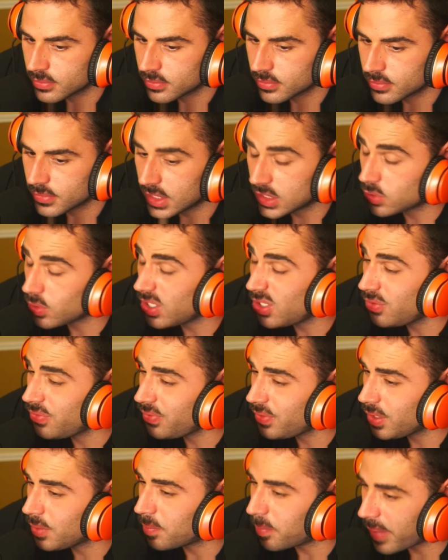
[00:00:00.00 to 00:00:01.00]
That's why you
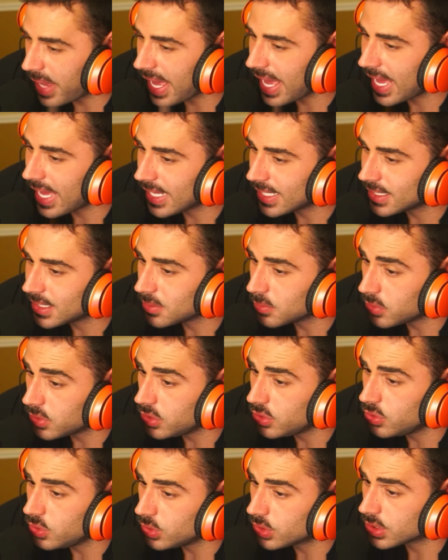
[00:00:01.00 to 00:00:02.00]
feel bad when
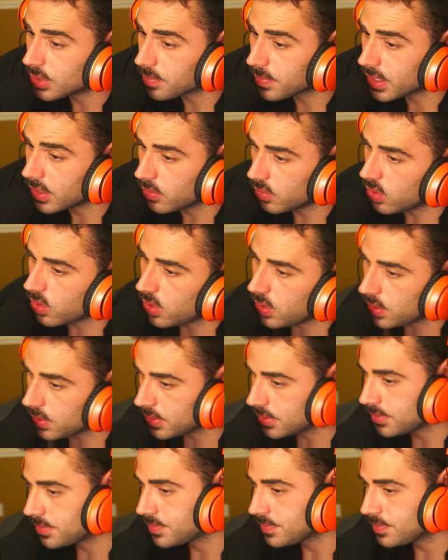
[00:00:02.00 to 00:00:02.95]
you do something wrong.